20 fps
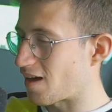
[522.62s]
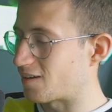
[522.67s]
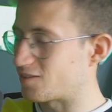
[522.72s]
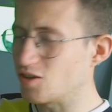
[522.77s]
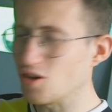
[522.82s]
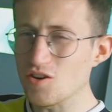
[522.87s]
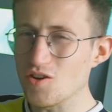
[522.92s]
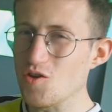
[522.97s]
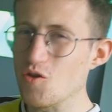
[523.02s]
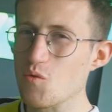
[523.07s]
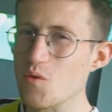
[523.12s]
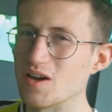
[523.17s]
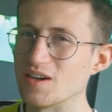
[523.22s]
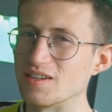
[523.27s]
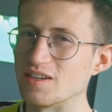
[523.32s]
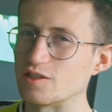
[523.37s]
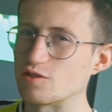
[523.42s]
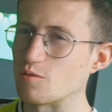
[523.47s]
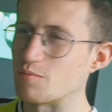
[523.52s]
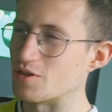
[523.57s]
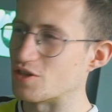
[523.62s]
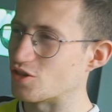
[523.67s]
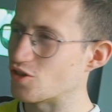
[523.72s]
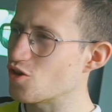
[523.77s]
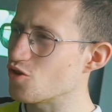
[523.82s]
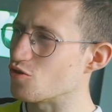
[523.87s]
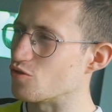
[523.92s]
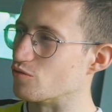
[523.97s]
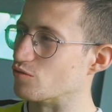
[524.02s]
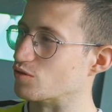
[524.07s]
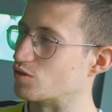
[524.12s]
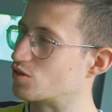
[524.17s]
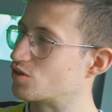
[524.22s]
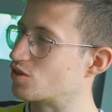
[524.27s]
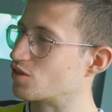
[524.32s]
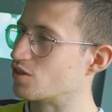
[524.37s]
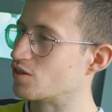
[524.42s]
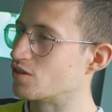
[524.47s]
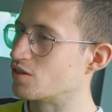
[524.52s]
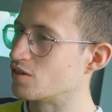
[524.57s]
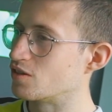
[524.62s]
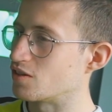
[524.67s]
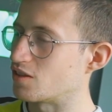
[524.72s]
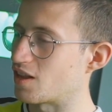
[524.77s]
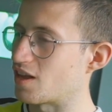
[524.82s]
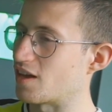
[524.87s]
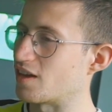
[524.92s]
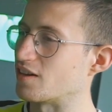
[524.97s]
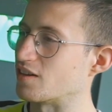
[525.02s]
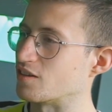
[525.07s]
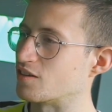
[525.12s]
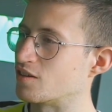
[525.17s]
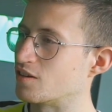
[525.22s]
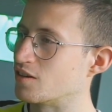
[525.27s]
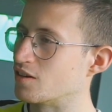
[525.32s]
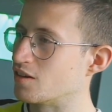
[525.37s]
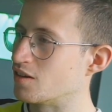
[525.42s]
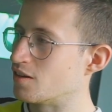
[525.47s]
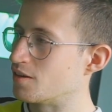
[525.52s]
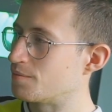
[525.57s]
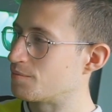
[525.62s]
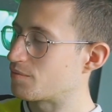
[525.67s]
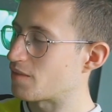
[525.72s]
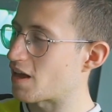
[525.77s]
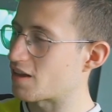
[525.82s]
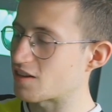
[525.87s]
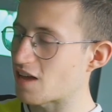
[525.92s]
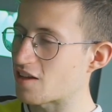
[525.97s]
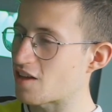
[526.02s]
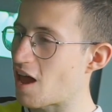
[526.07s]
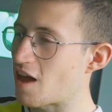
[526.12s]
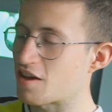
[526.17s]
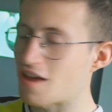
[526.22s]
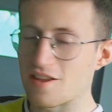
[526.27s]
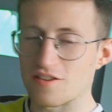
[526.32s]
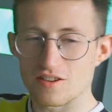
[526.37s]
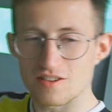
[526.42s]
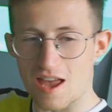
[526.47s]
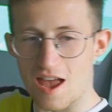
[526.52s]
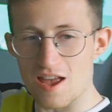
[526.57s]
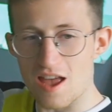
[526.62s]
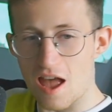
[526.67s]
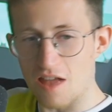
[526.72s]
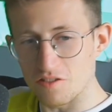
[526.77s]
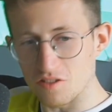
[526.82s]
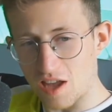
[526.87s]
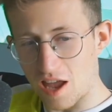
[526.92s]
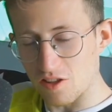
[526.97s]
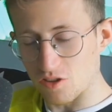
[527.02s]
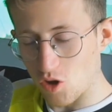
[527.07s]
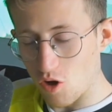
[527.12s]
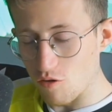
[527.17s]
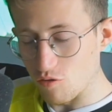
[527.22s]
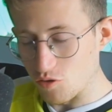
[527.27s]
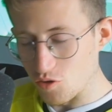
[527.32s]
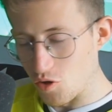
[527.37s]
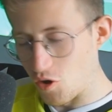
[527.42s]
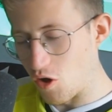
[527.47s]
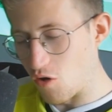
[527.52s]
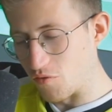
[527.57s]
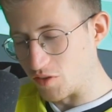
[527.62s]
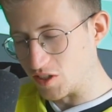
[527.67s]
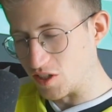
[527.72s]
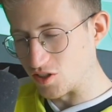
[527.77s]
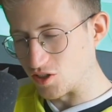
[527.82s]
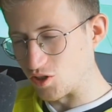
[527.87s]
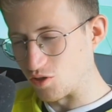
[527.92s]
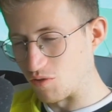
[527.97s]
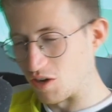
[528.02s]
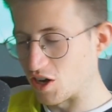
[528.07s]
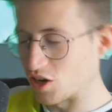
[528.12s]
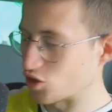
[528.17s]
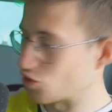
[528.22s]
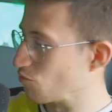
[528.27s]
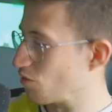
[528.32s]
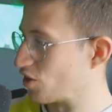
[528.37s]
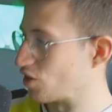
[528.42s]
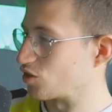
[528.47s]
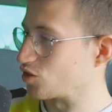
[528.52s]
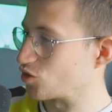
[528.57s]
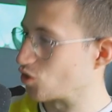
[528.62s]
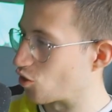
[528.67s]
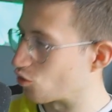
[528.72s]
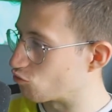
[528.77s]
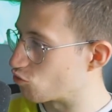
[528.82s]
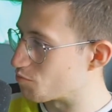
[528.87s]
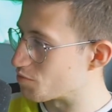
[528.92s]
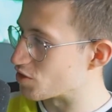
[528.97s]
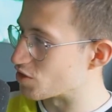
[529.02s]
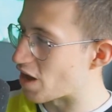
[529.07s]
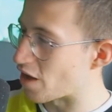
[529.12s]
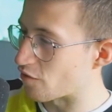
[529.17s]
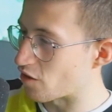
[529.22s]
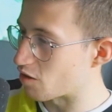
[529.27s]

don't know when this will be used. Like, I don't know of a situation where this song will be